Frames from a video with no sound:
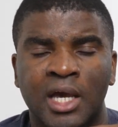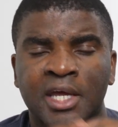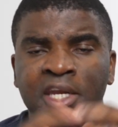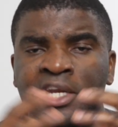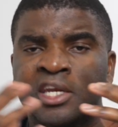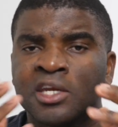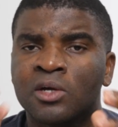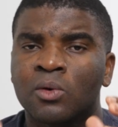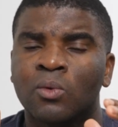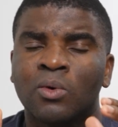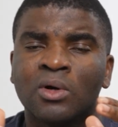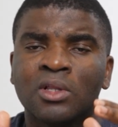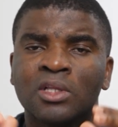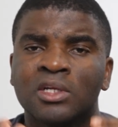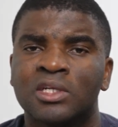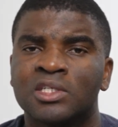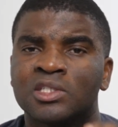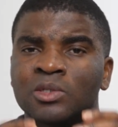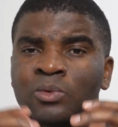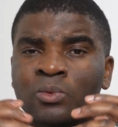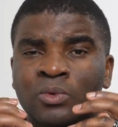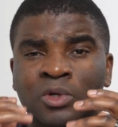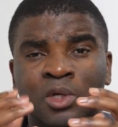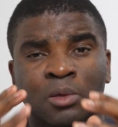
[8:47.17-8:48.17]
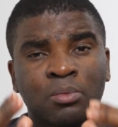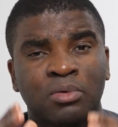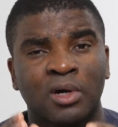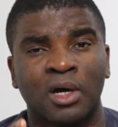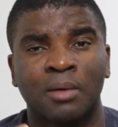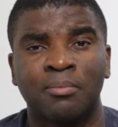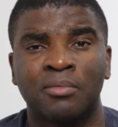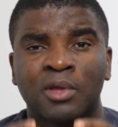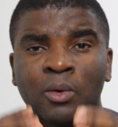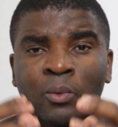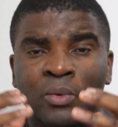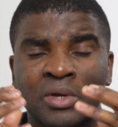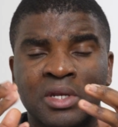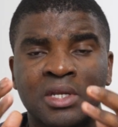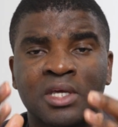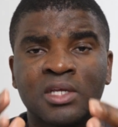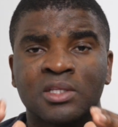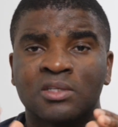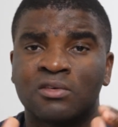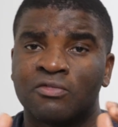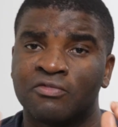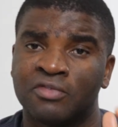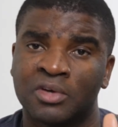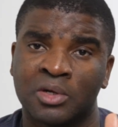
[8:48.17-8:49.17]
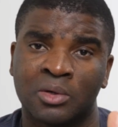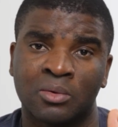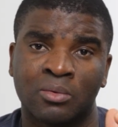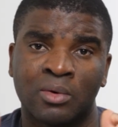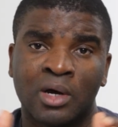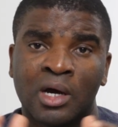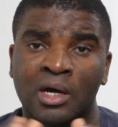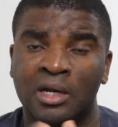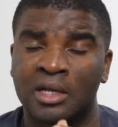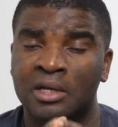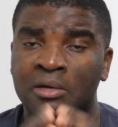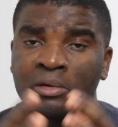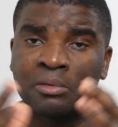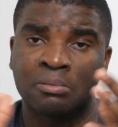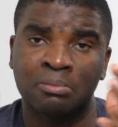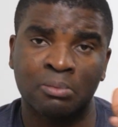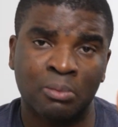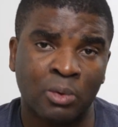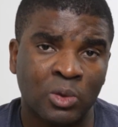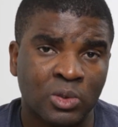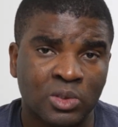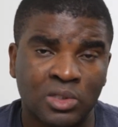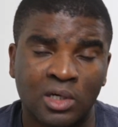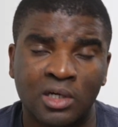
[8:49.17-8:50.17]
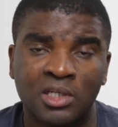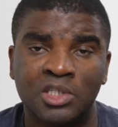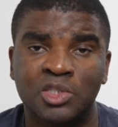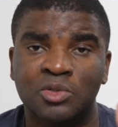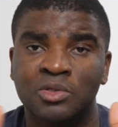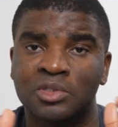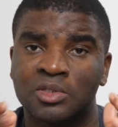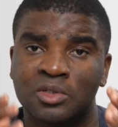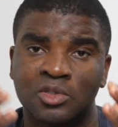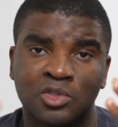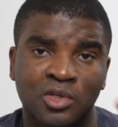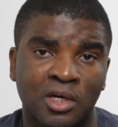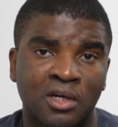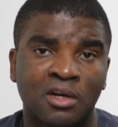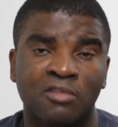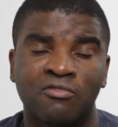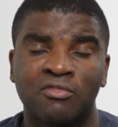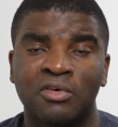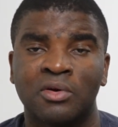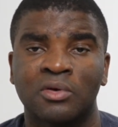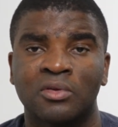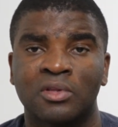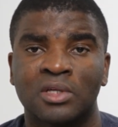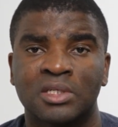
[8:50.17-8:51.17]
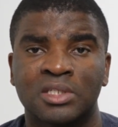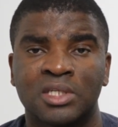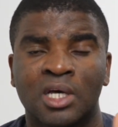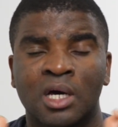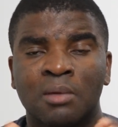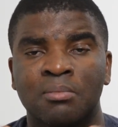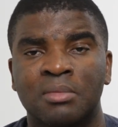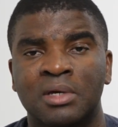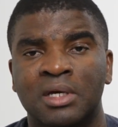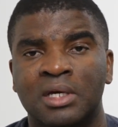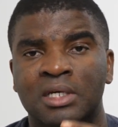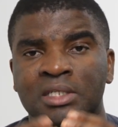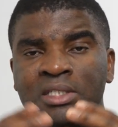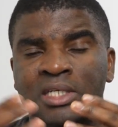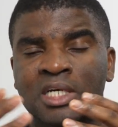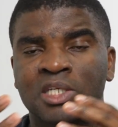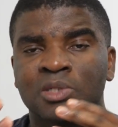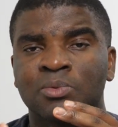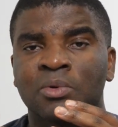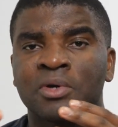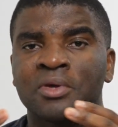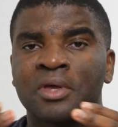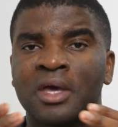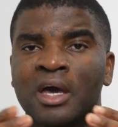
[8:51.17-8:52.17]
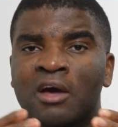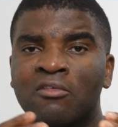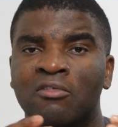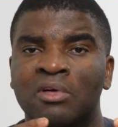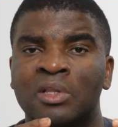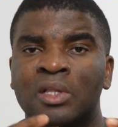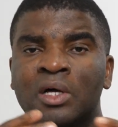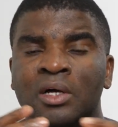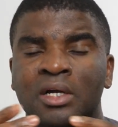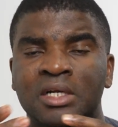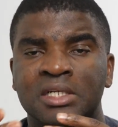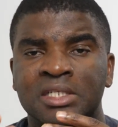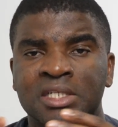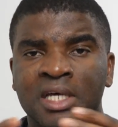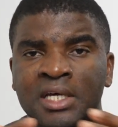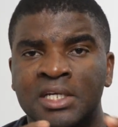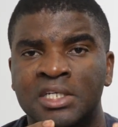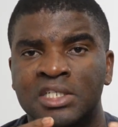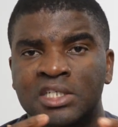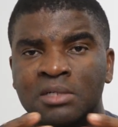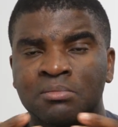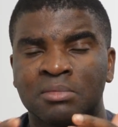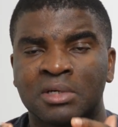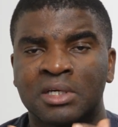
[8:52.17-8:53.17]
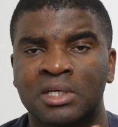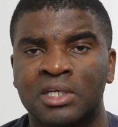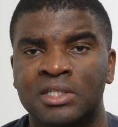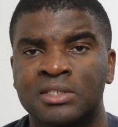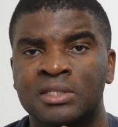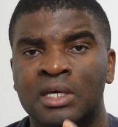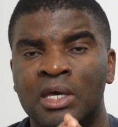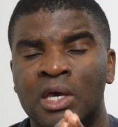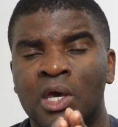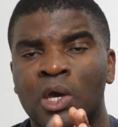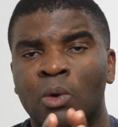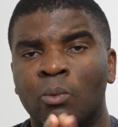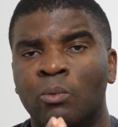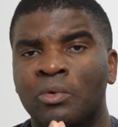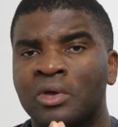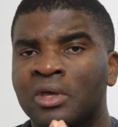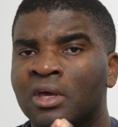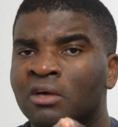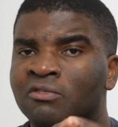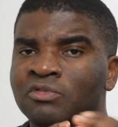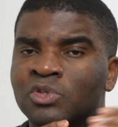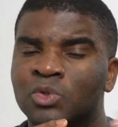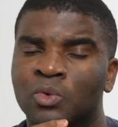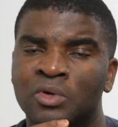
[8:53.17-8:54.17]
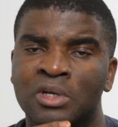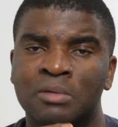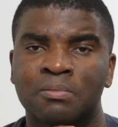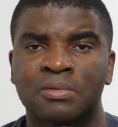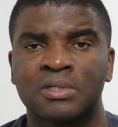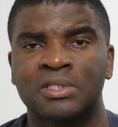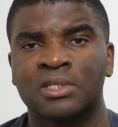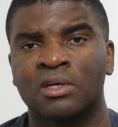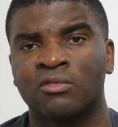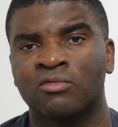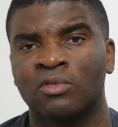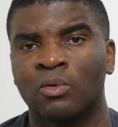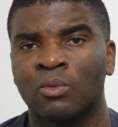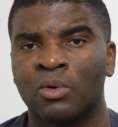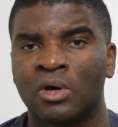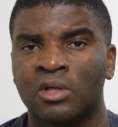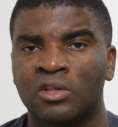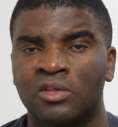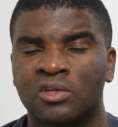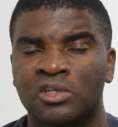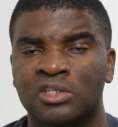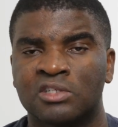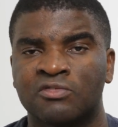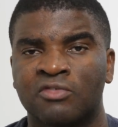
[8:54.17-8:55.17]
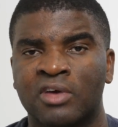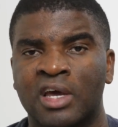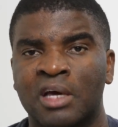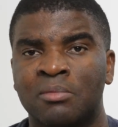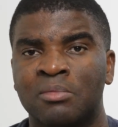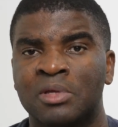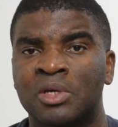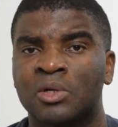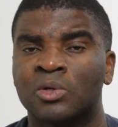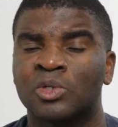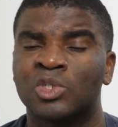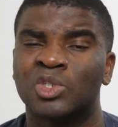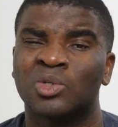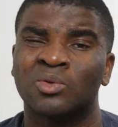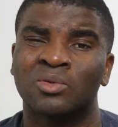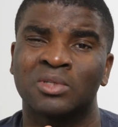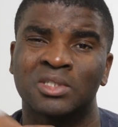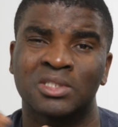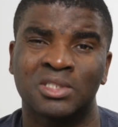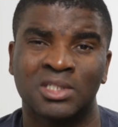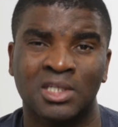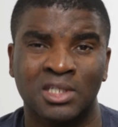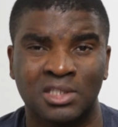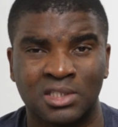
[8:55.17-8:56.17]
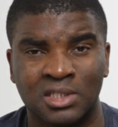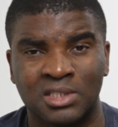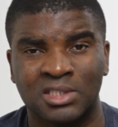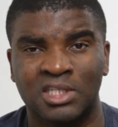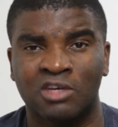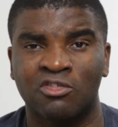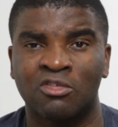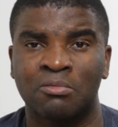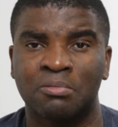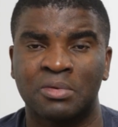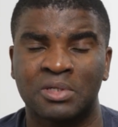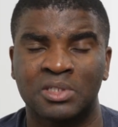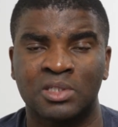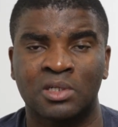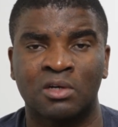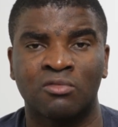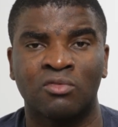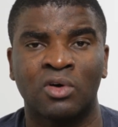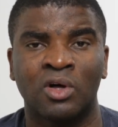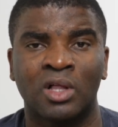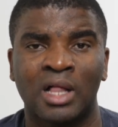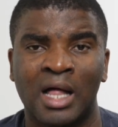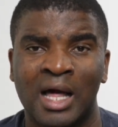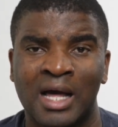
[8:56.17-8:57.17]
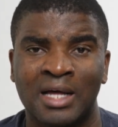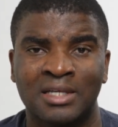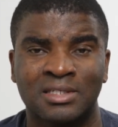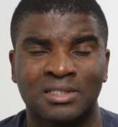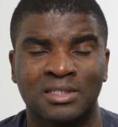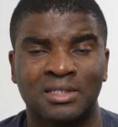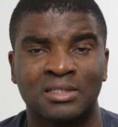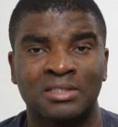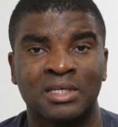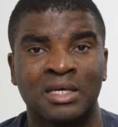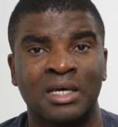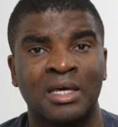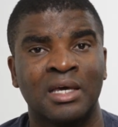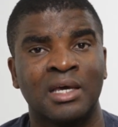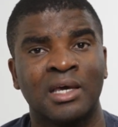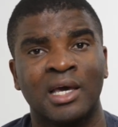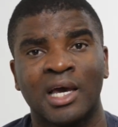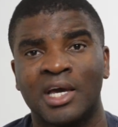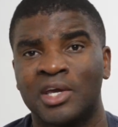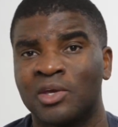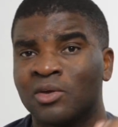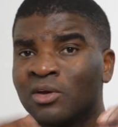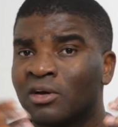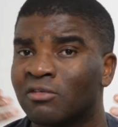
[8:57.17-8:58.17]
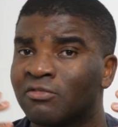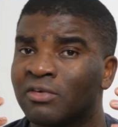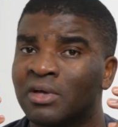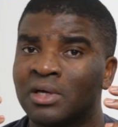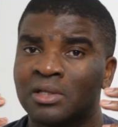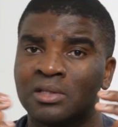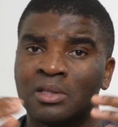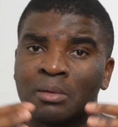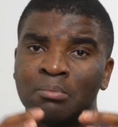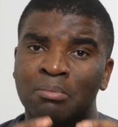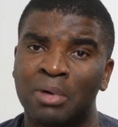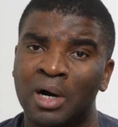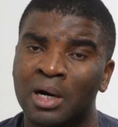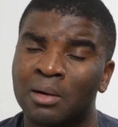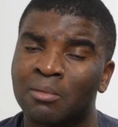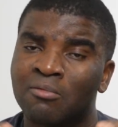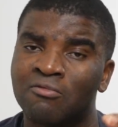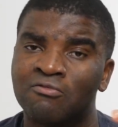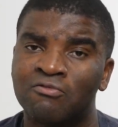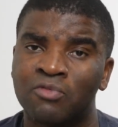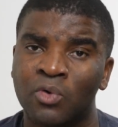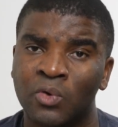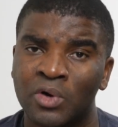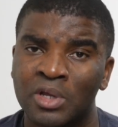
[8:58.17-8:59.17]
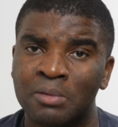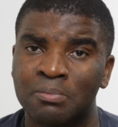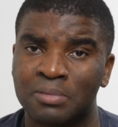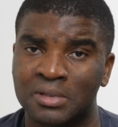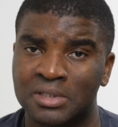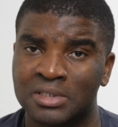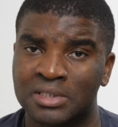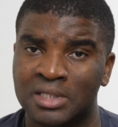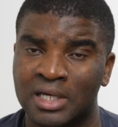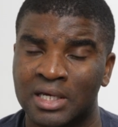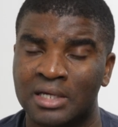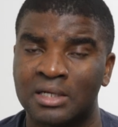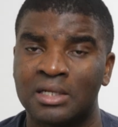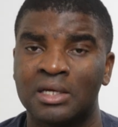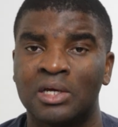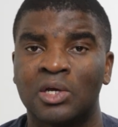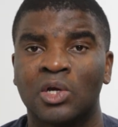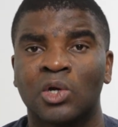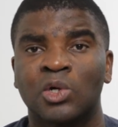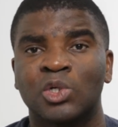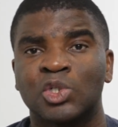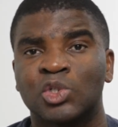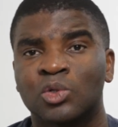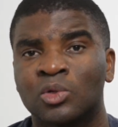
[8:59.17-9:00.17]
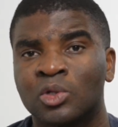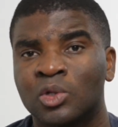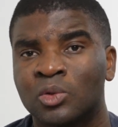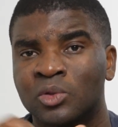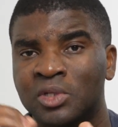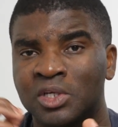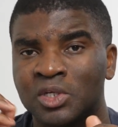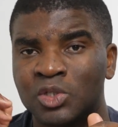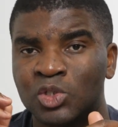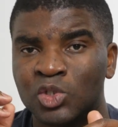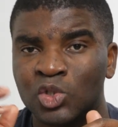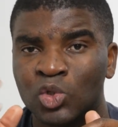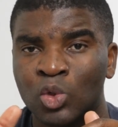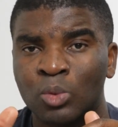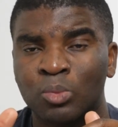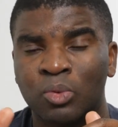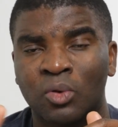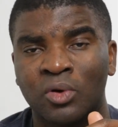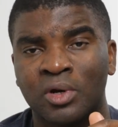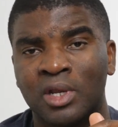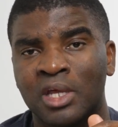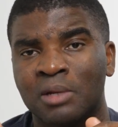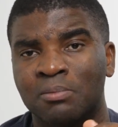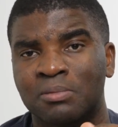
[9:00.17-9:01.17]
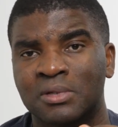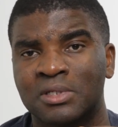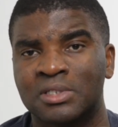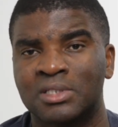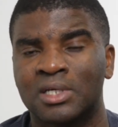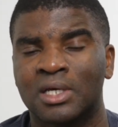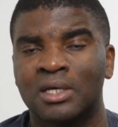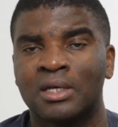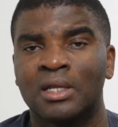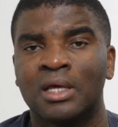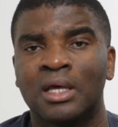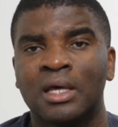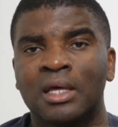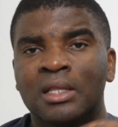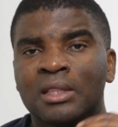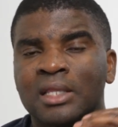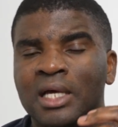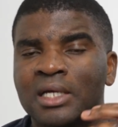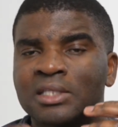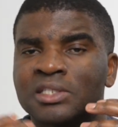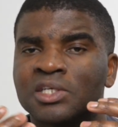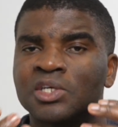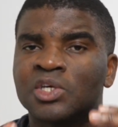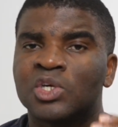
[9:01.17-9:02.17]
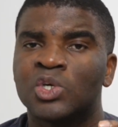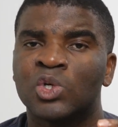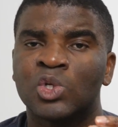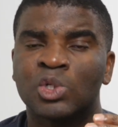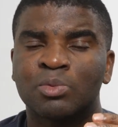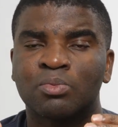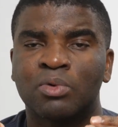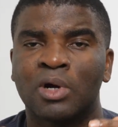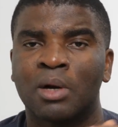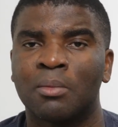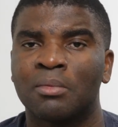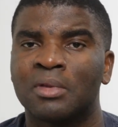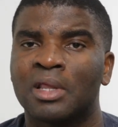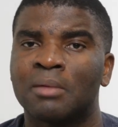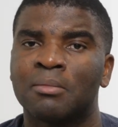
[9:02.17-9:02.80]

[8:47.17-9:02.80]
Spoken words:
And inequality is a real problem that we need to figure out, and most countries are trying to figure this out, because that's why you have a lot of tension, because when you have 20% of the wealthiest family controlling 67% of all assets, and you have the bottom 40% controlling only 2.8%, that's a huge problem.